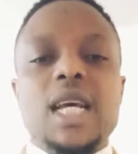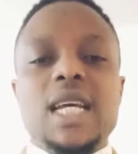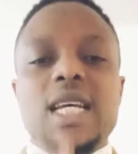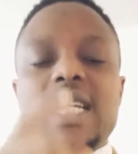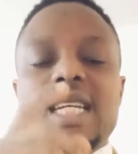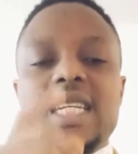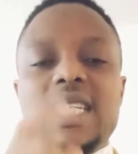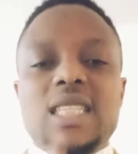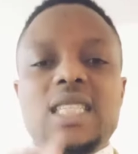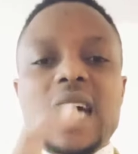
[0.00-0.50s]

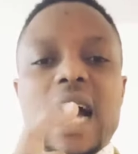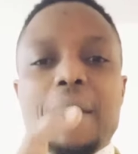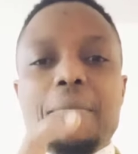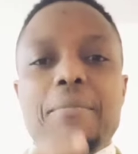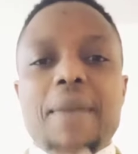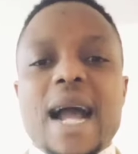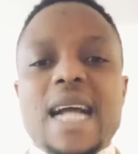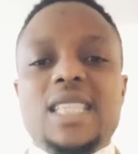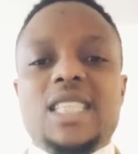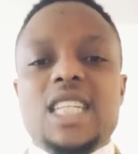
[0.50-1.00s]
In the
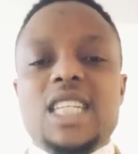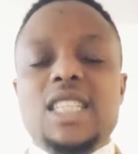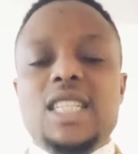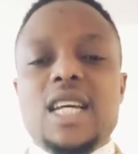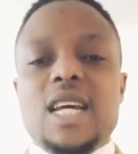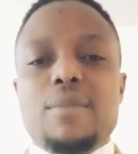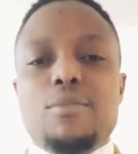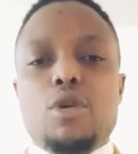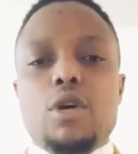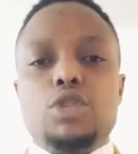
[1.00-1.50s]
mighty
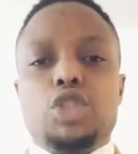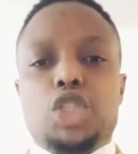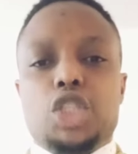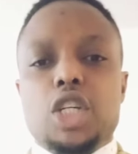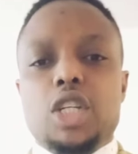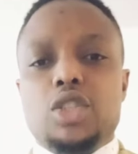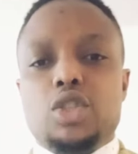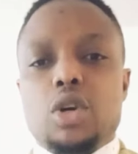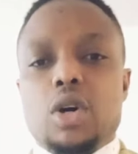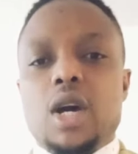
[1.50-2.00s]
name of
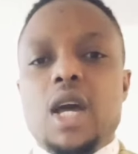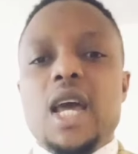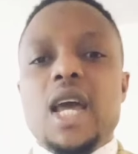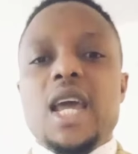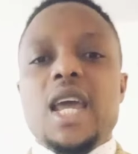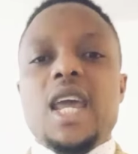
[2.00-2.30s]
Jesus,